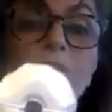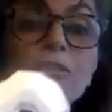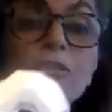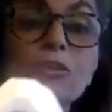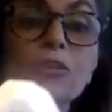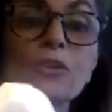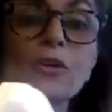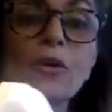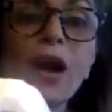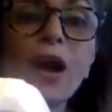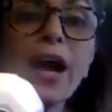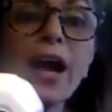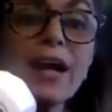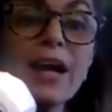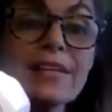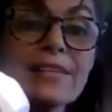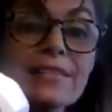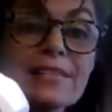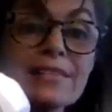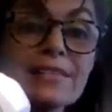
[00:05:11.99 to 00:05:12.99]
your
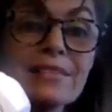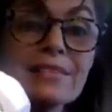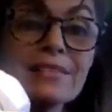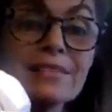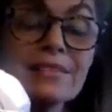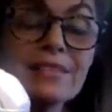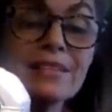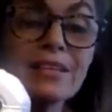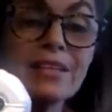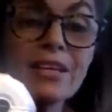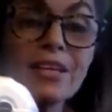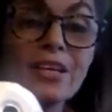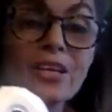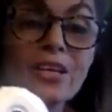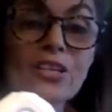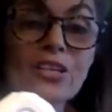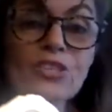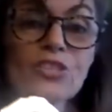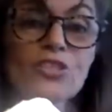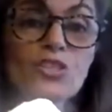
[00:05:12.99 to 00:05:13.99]
eyes.
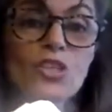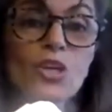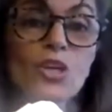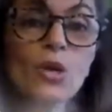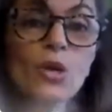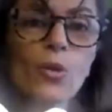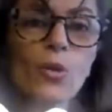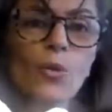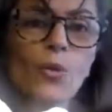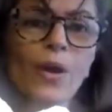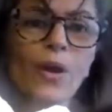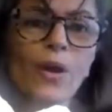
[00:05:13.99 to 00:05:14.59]
So